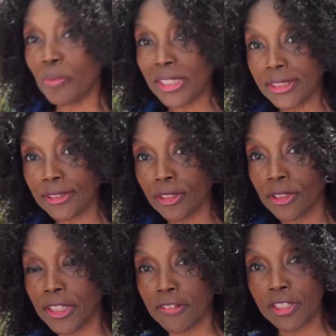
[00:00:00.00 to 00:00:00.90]
it
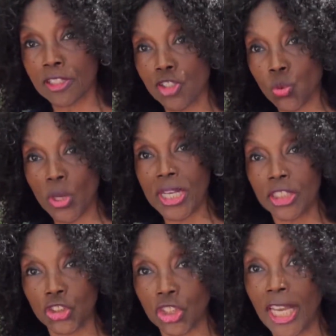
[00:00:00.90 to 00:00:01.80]
gives it a
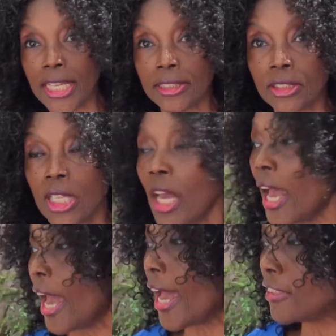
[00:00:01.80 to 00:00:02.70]
sweetish taste.
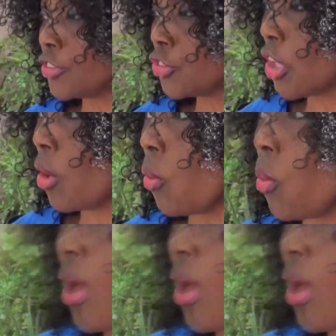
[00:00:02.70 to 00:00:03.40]
And so